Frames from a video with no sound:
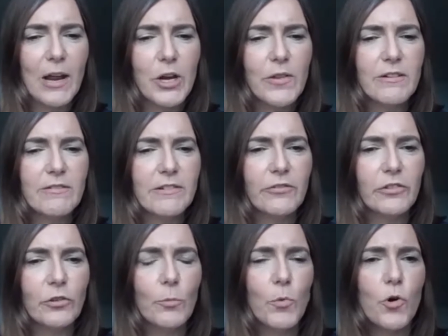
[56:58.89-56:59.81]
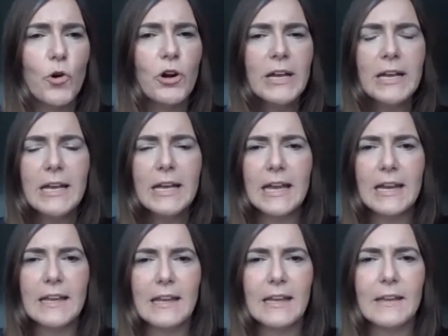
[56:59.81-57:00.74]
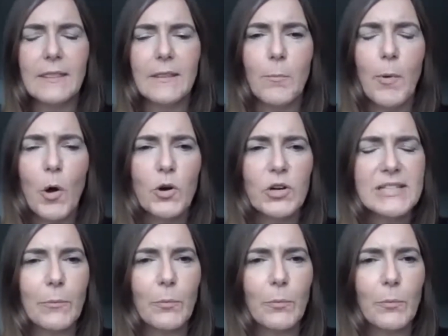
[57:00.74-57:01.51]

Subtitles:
I know there are a few more in the box,